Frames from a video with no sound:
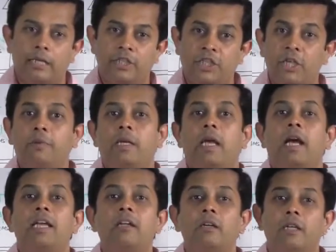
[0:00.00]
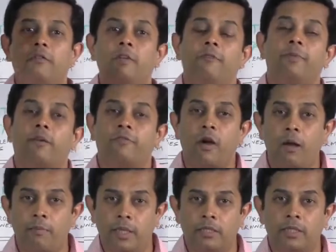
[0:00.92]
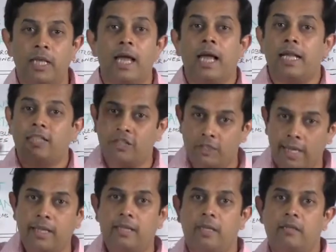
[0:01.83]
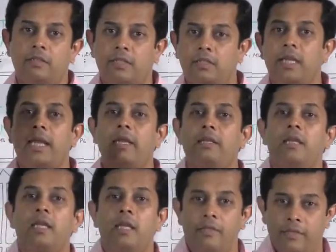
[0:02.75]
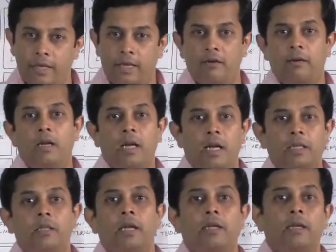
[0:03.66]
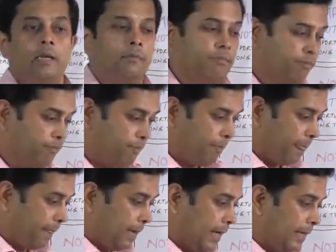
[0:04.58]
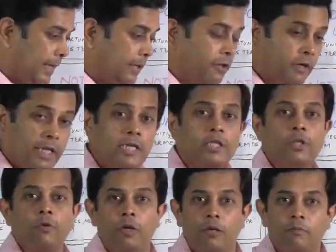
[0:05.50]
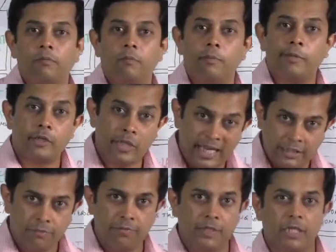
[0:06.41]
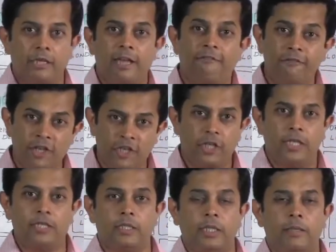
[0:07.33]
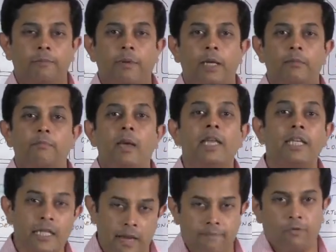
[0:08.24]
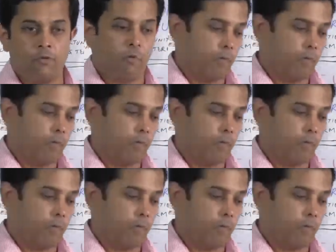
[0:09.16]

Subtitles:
achieve at a higher level of performance and stay there, sustain there, and increase your productivity, efficiency by many times